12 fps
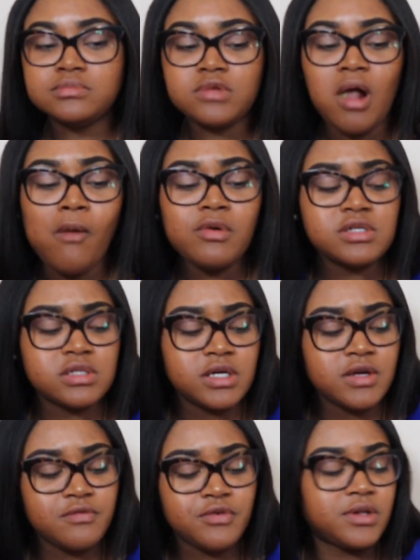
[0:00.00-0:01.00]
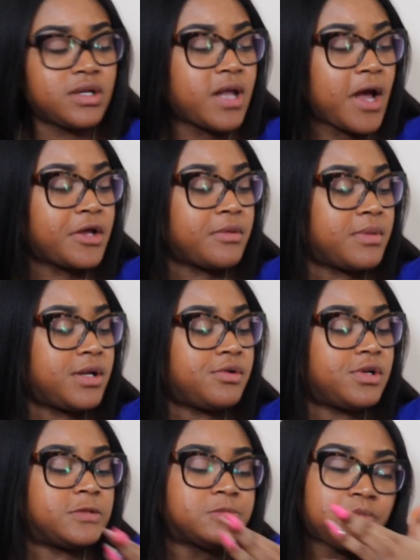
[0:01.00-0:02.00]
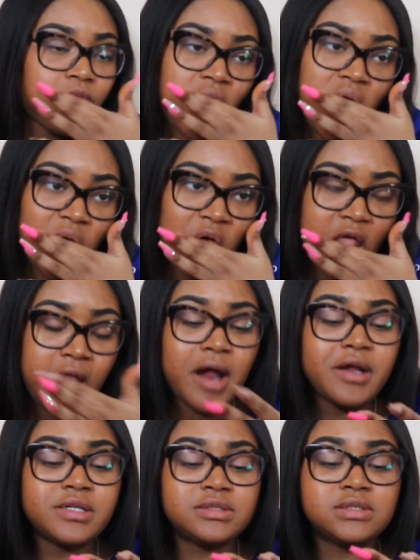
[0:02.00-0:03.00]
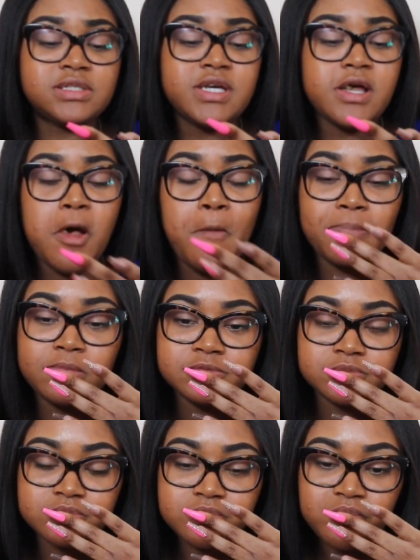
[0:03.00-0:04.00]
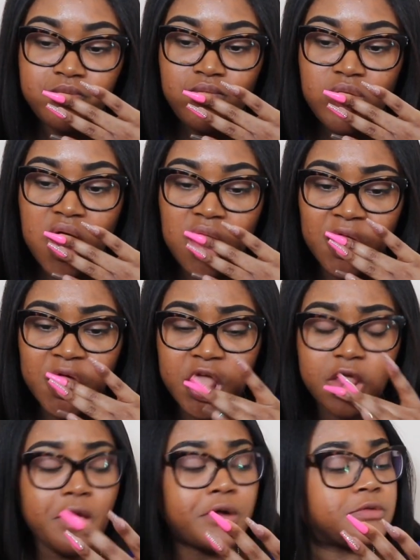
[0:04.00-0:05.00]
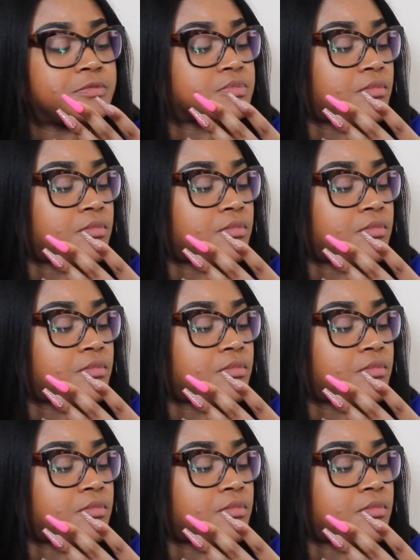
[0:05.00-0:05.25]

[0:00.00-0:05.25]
I was looking for the documentary and I didn't see it. So